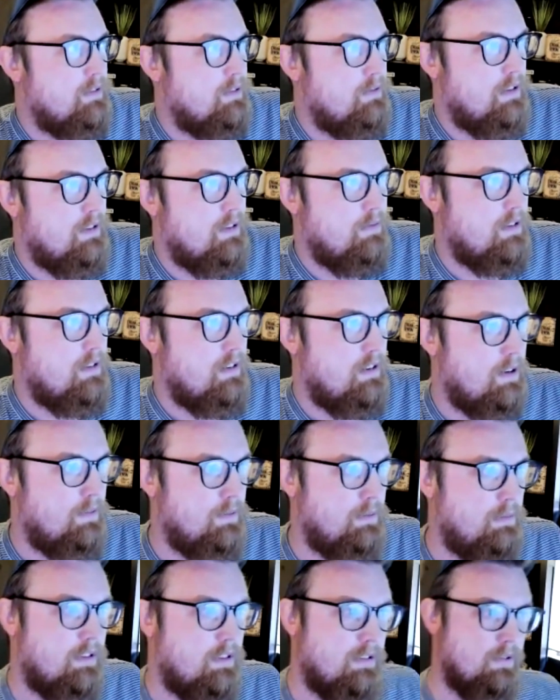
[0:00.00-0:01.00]
Or do I want
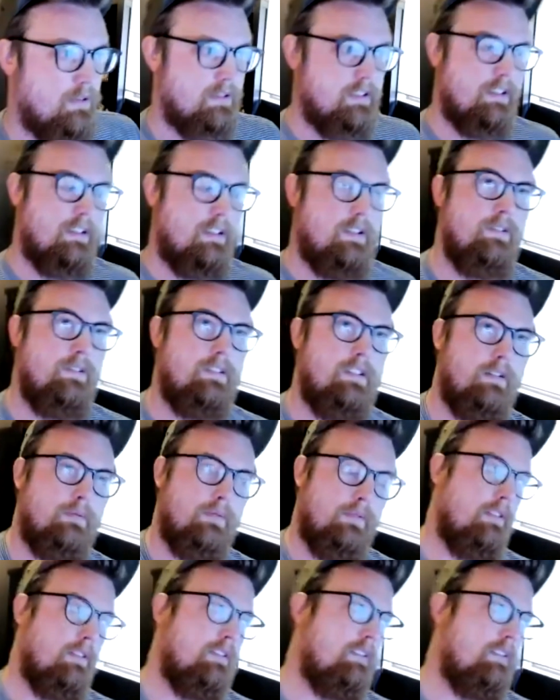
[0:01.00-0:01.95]
almond milk or is it coconut milk?